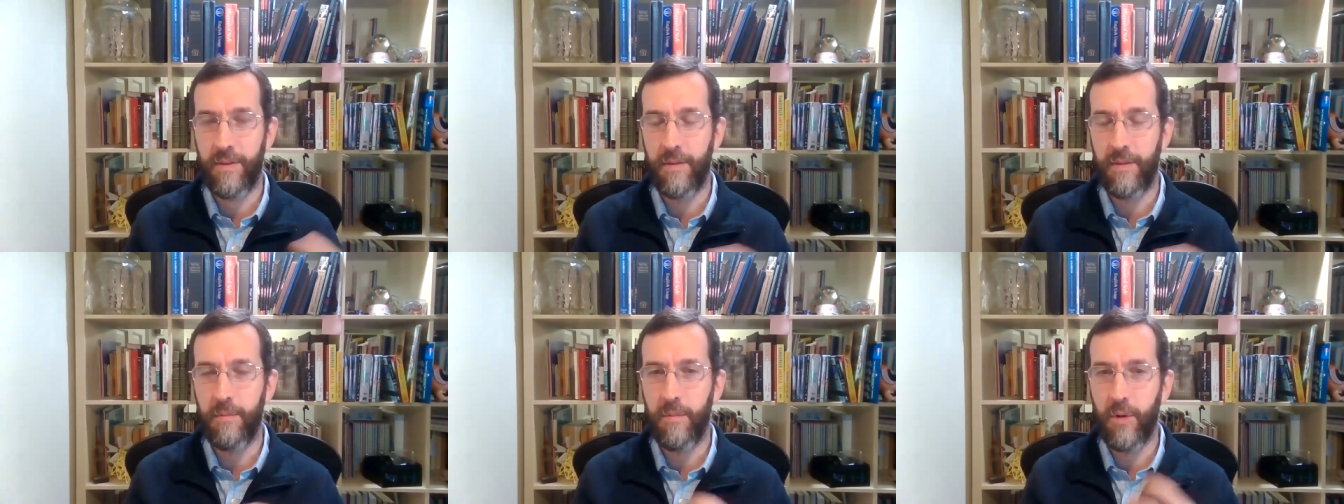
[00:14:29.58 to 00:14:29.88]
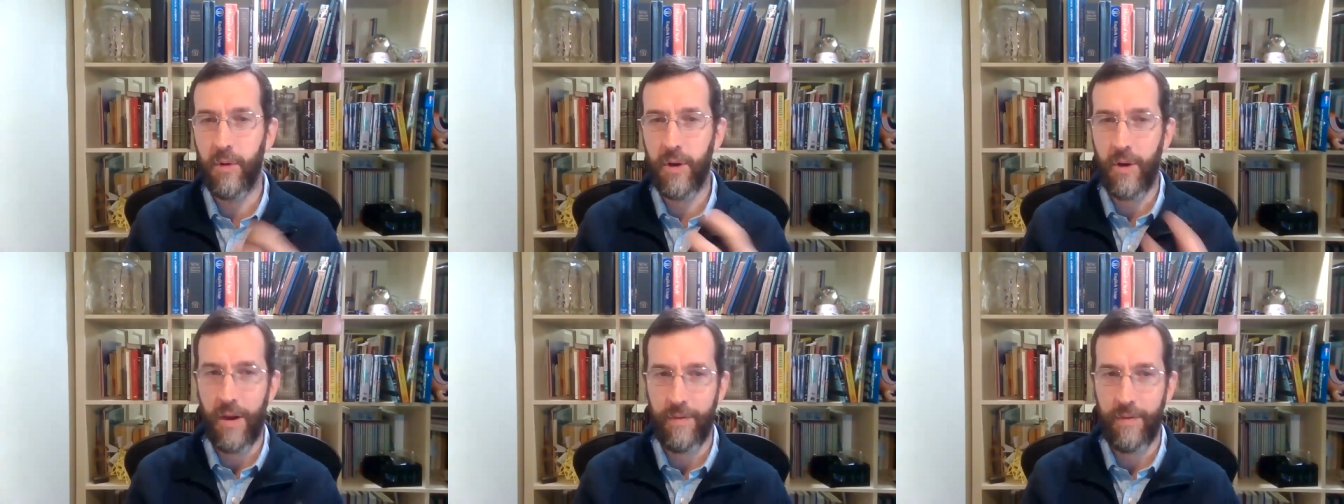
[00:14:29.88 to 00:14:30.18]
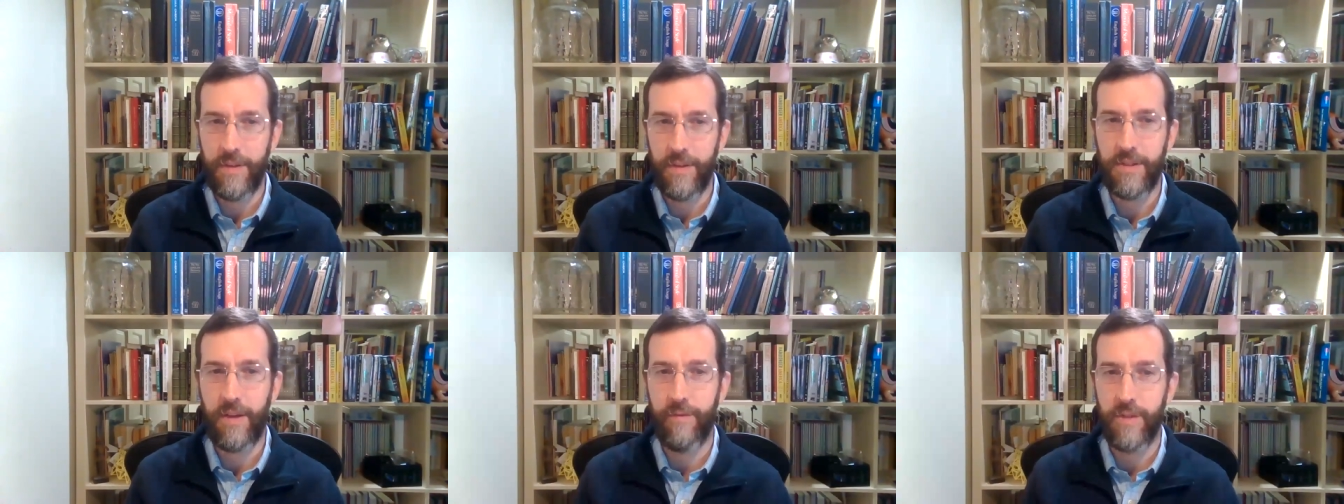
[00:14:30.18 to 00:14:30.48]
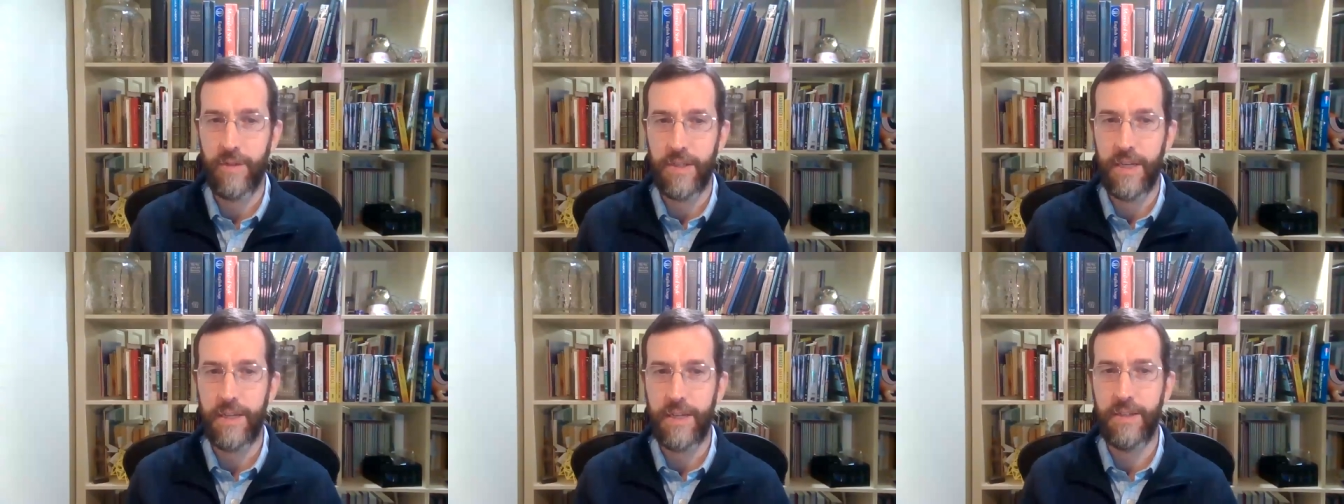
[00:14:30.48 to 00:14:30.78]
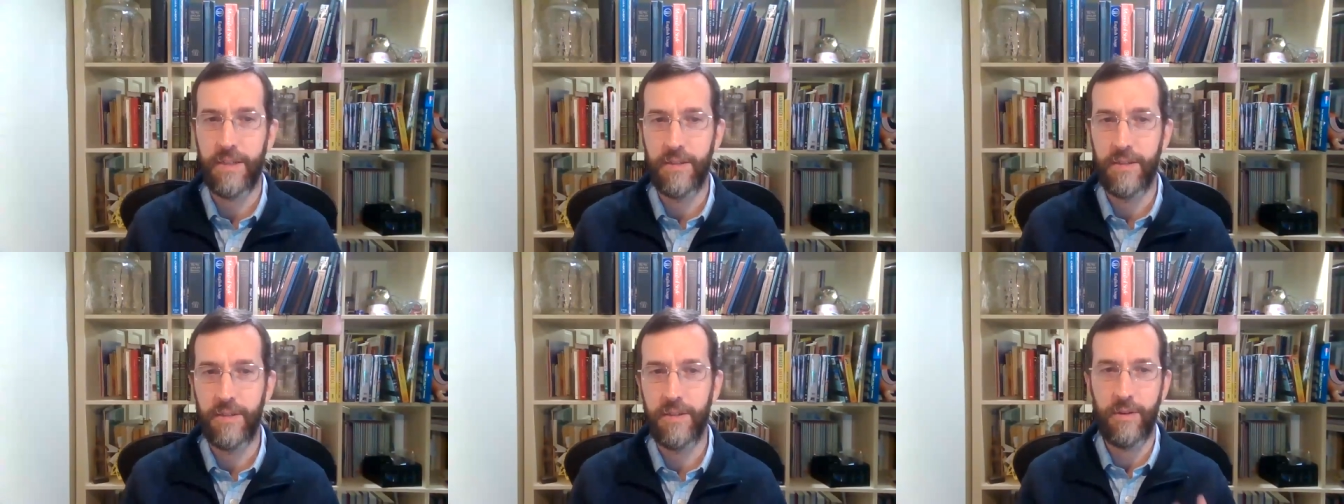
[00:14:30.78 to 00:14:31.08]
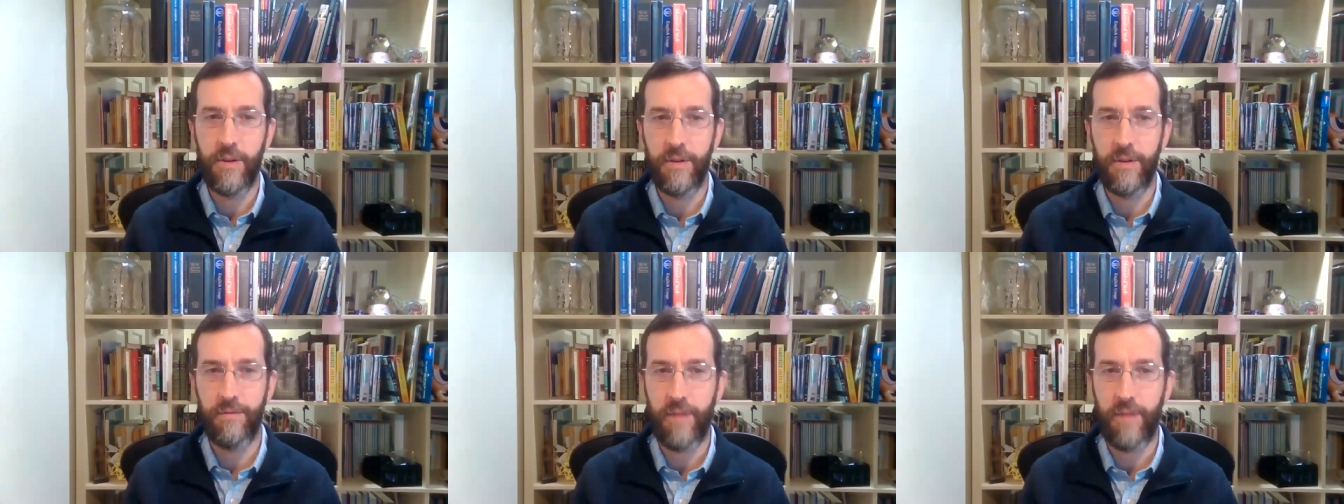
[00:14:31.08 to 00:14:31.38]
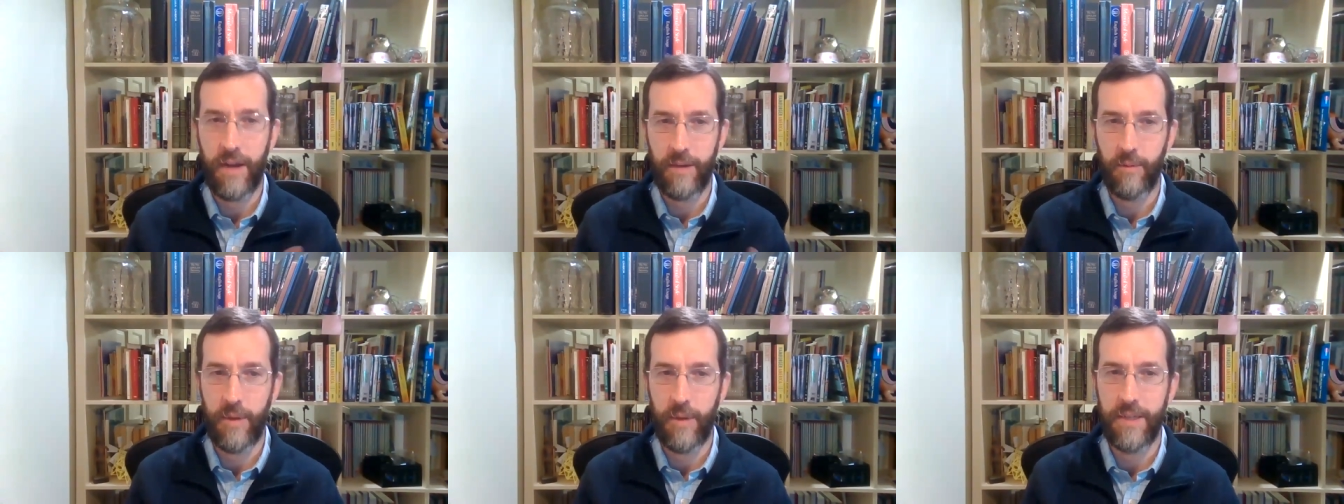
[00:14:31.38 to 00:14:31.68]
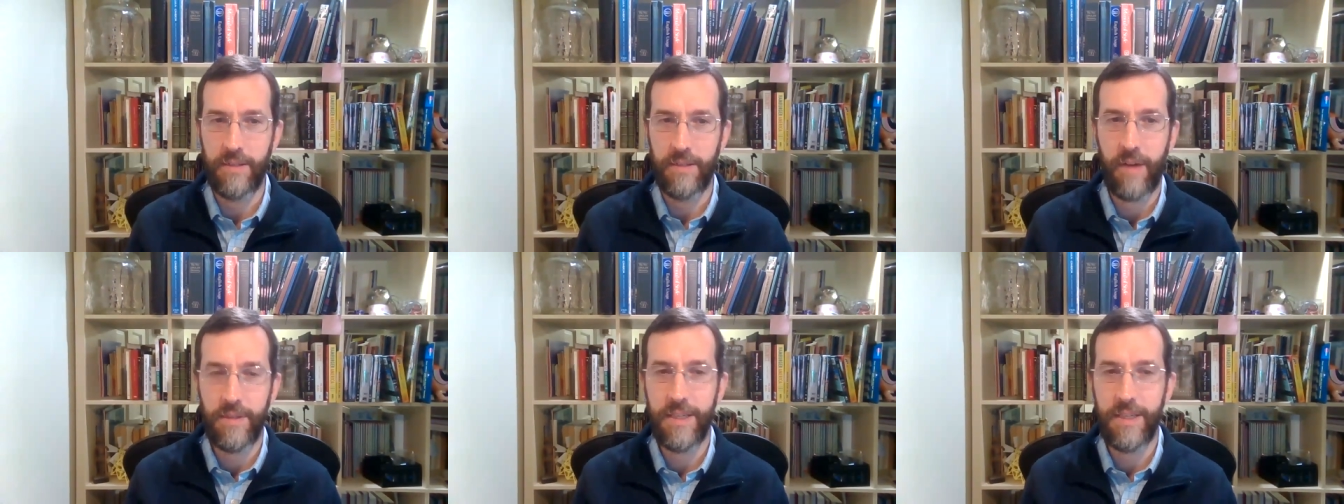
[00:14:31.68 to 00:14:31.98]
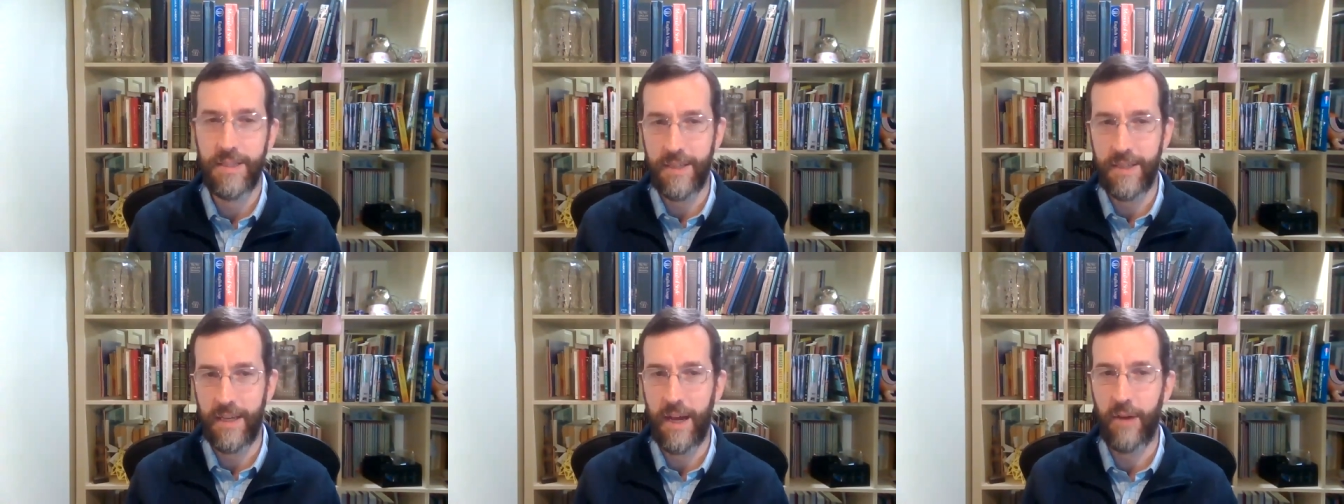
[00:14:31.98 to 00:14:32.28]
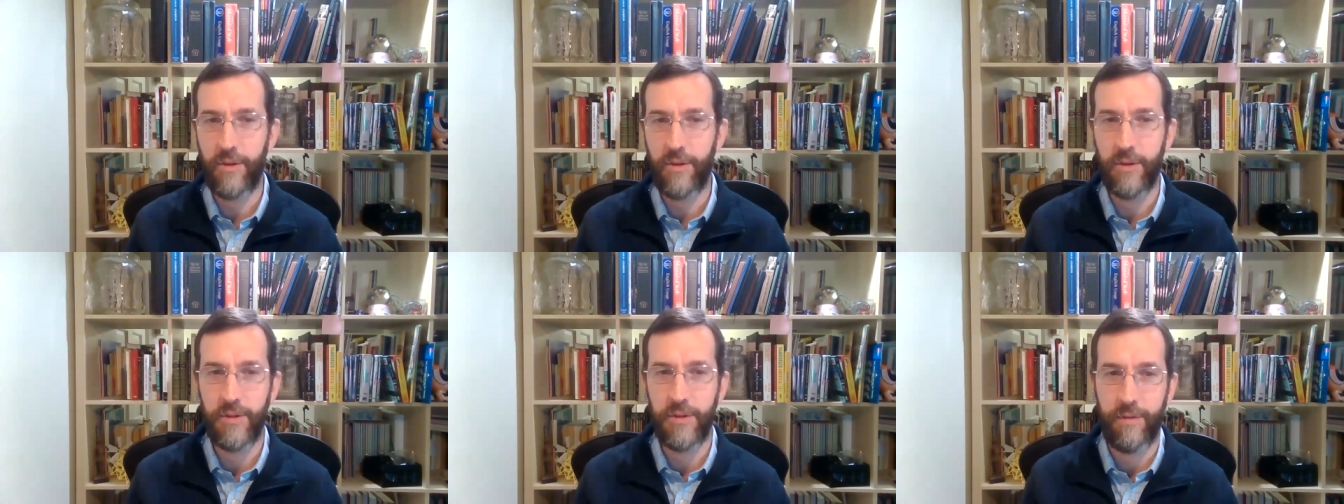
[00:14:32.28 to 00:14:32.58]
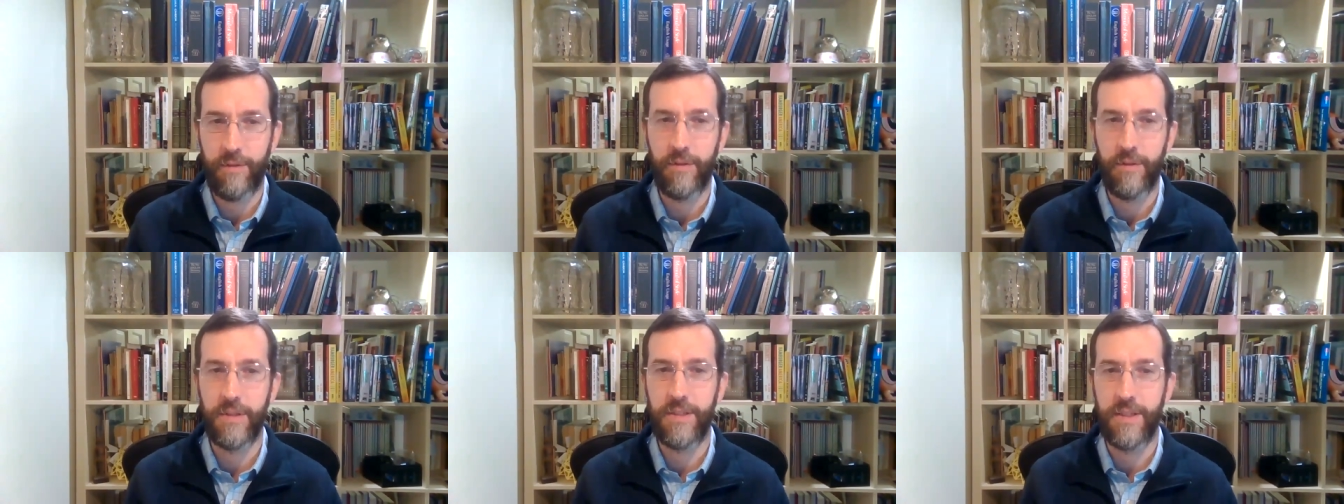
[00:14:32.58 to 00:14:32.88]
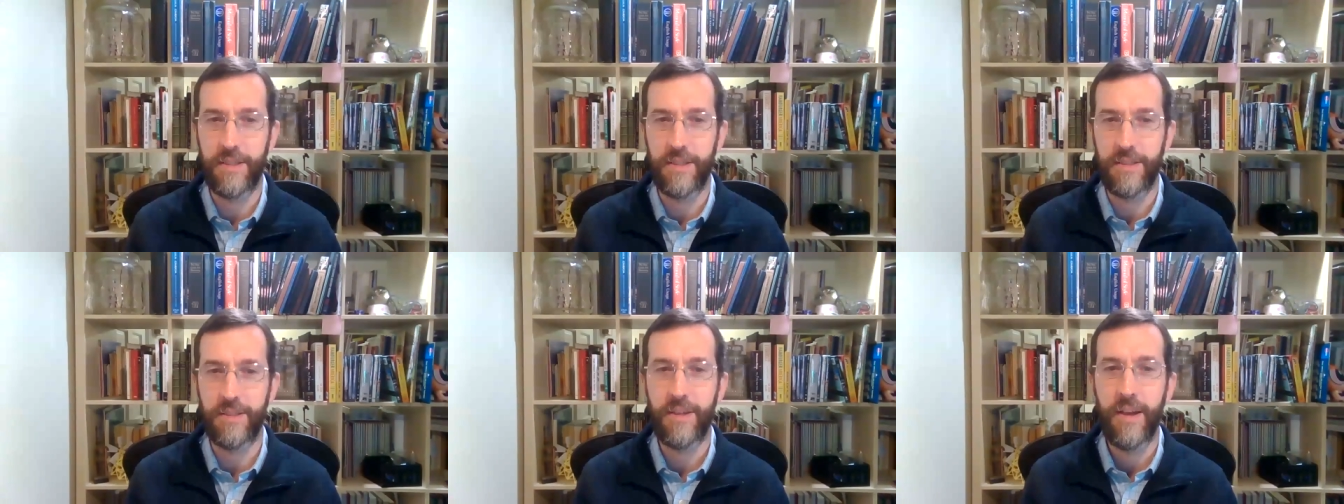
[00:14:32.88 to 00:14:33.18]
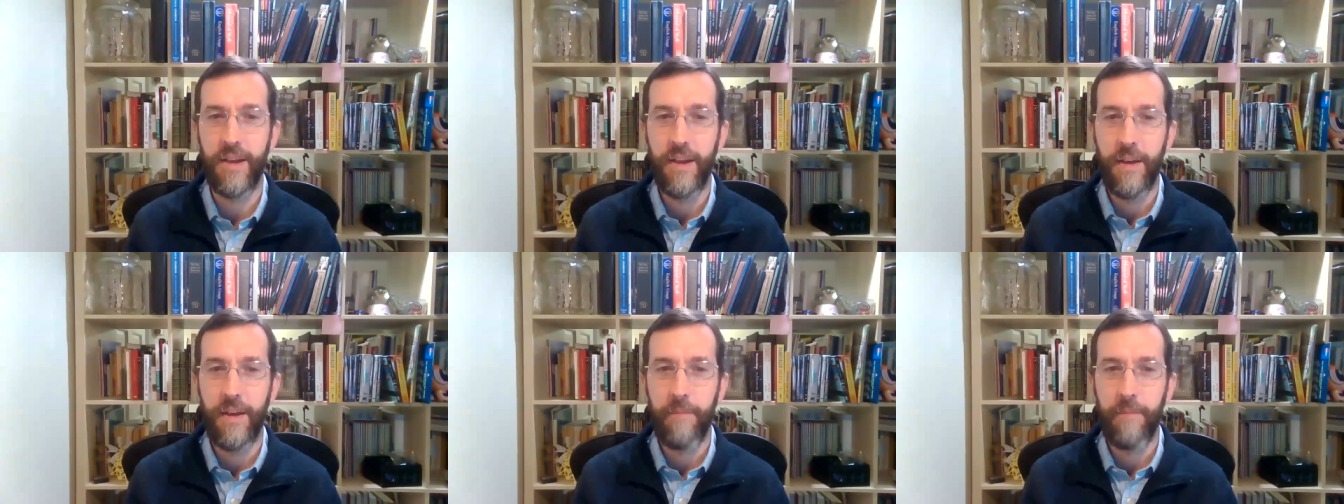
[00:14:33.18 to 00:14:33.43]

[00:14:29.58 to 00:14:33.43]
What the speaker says: The more you have these conversations, you can find ways of teasing out those differences